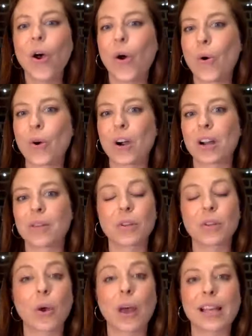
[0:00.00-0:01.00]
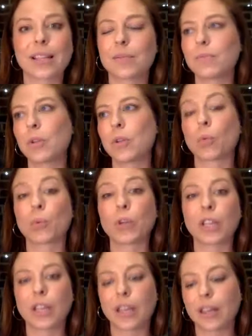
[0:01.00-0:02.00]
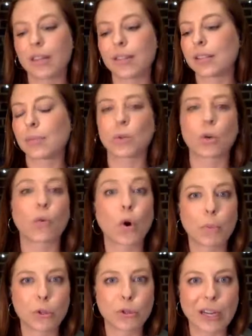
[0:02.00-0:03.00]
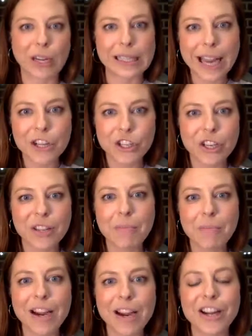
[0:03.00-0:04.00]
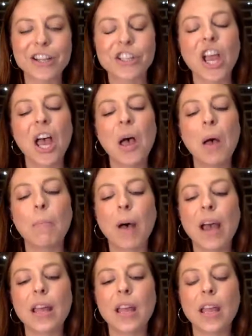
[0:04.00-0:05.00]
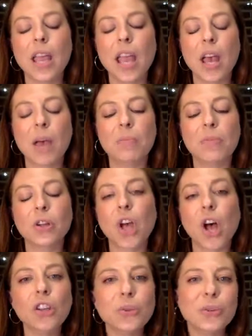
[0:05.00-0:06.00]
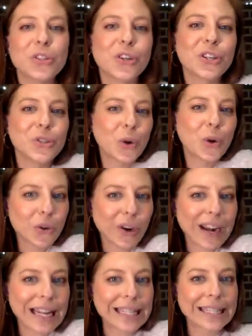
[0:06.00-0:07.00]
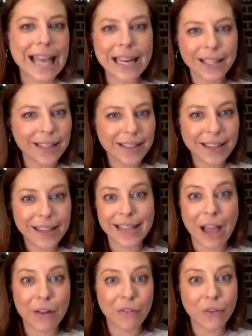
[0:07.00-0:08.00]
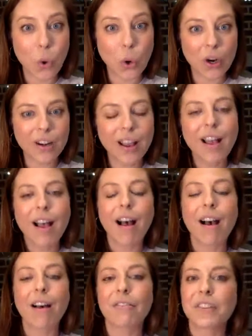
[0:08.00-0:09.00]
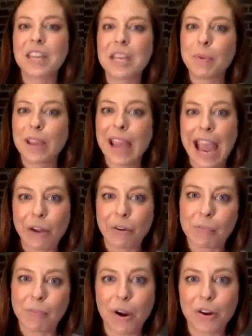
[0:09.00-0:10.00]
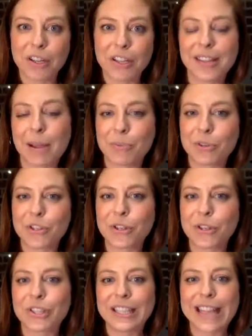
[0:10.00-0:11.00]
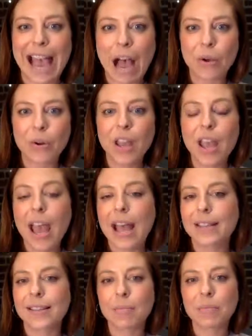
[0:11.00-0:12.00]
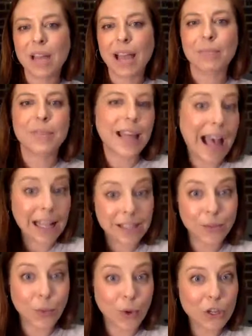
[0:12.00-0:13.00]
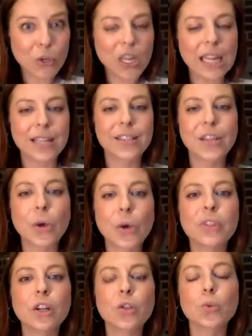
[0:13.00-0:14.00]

or, you know, has, you know, really done some sort of horrible transgression in the marriage. But um, there's also attorneys who are great at settling things out of court, of keeping angry parties' temperatures down. And sometimes that's what you need. So there's